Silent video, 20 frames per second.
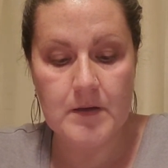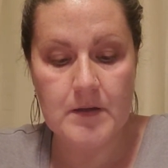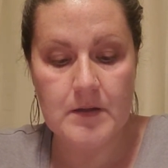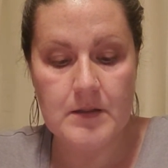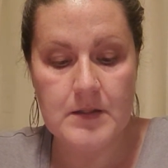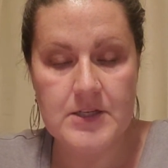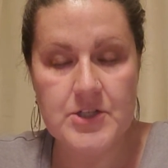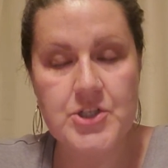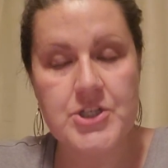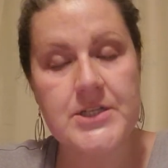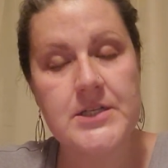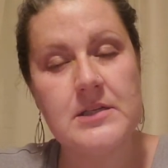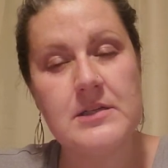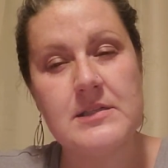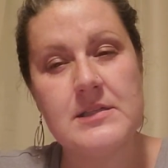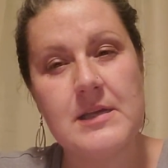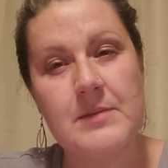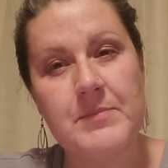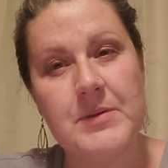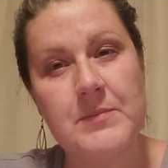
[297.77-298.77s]
the chills
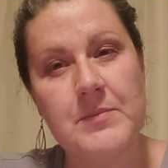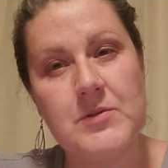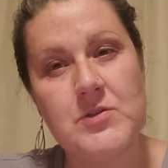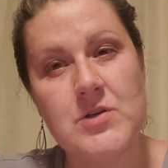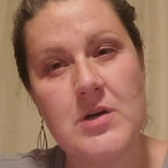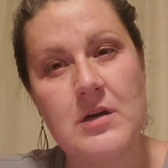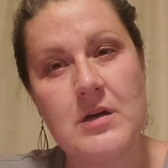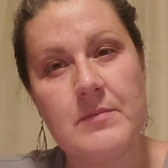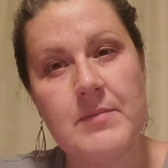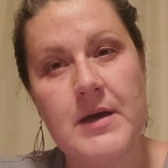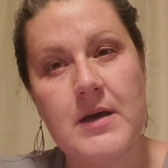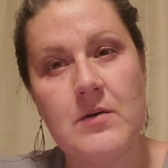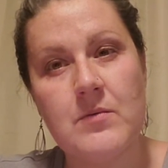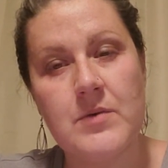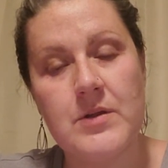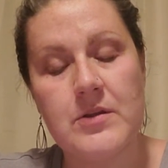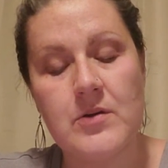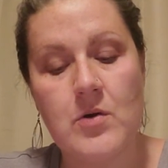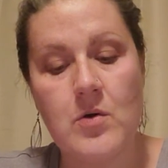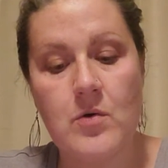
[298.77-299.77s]
that people talk about
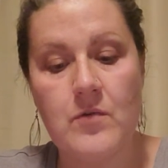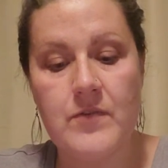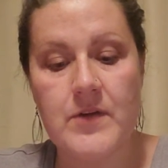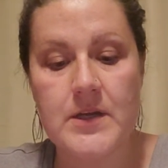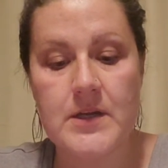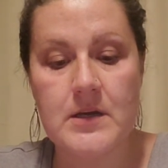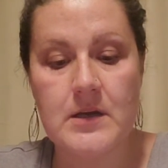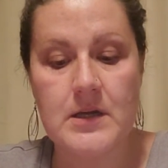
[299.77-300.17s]
with COVID